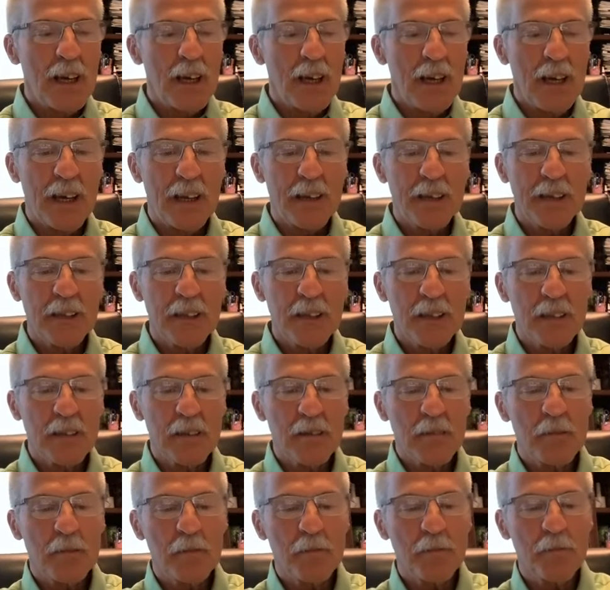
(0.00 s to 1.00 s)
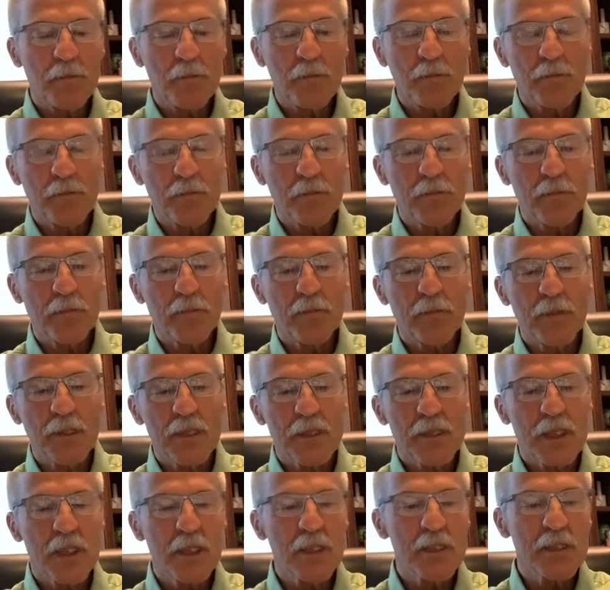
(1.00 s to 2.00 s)
And
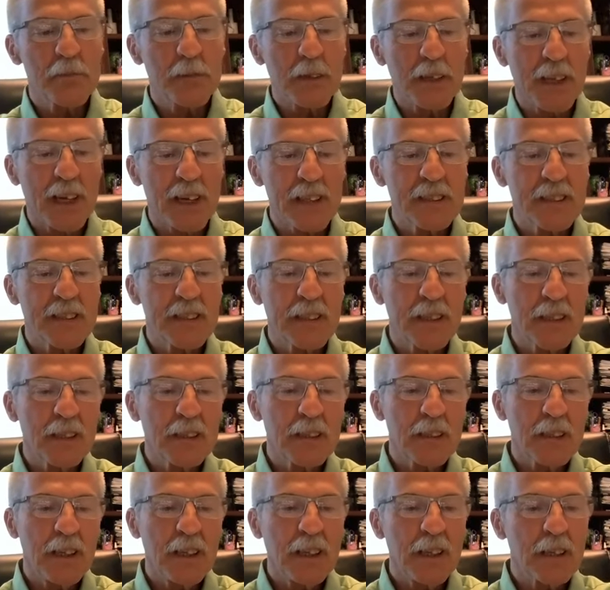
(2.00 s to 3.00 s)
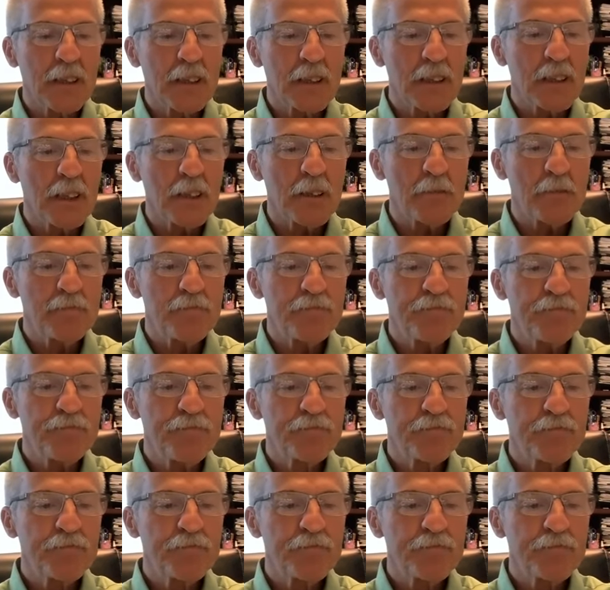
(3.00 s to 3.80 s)
excuse me, that's in in um,